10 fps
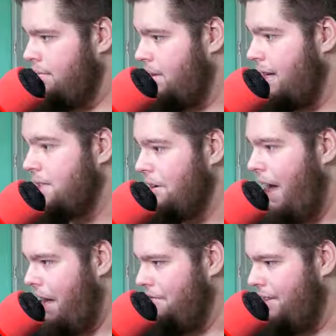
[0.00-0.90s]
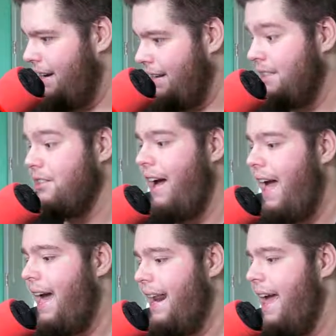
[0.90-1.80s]
But I still have
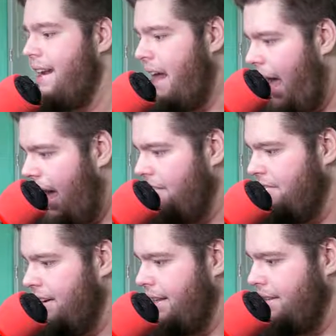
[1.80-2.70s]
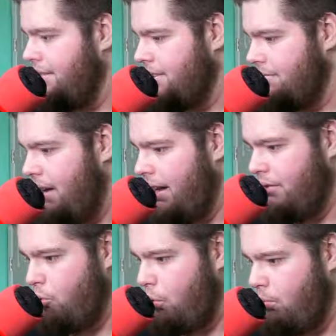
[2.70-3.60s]
videos of
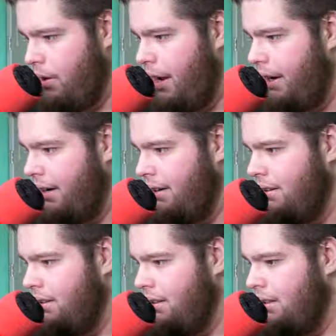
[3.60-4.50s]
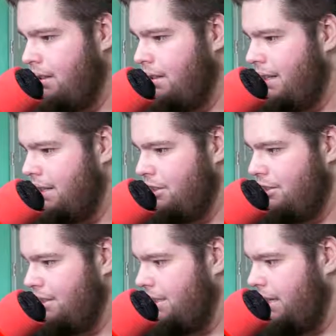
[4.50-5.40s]
my normal hair, as you
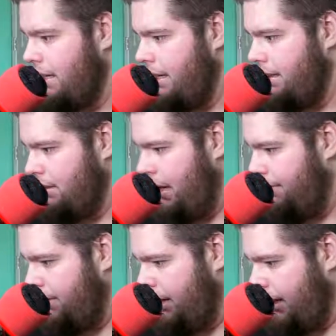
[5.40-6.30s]
can see. Even